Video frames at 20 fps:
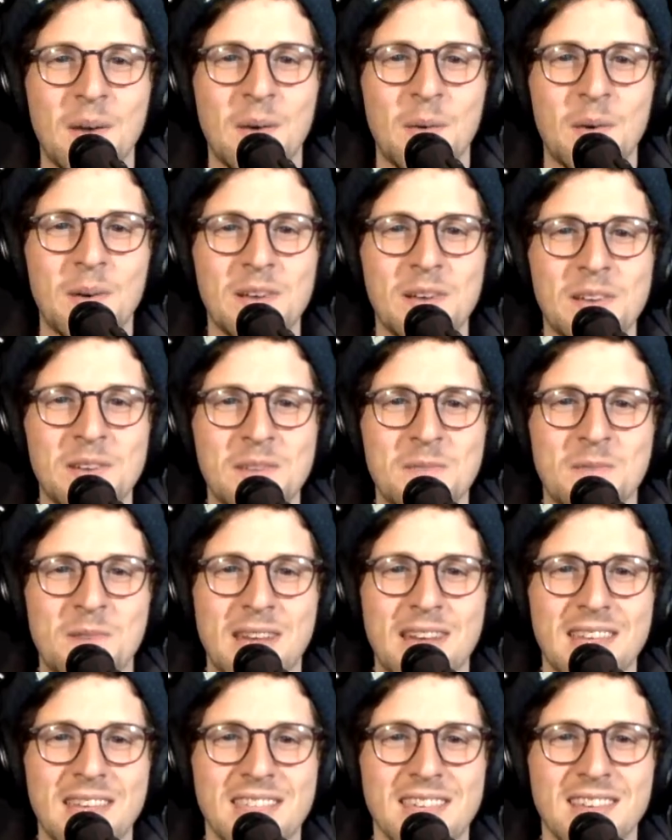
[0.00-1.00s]
Welcome,
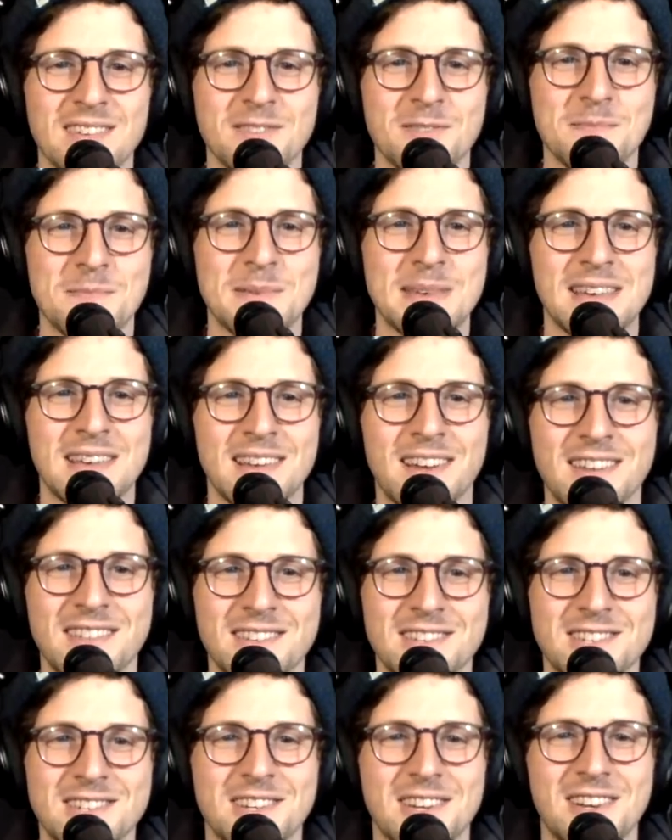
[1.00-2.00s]
Ray. Thanks for being on
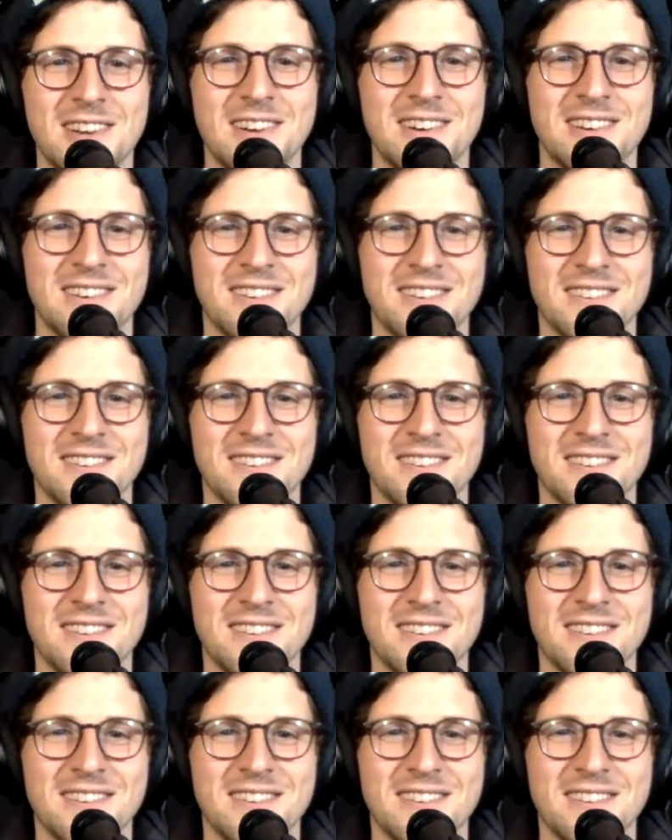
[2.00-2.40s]
the show.